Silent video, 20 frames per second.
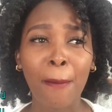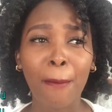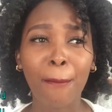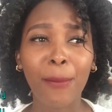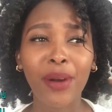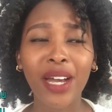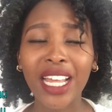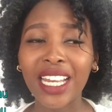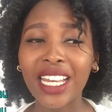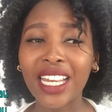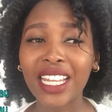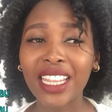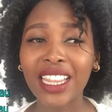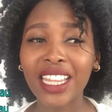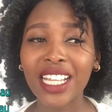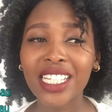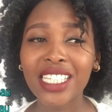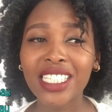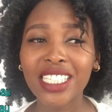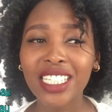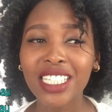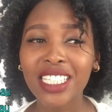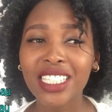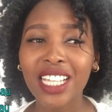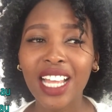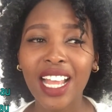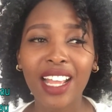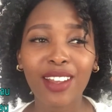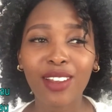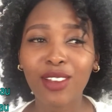but they just,
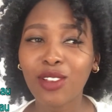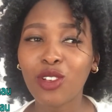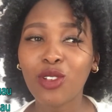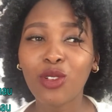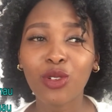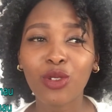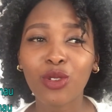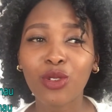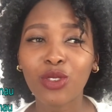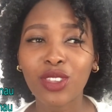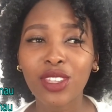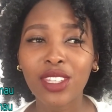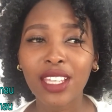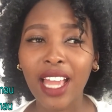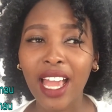I don't know,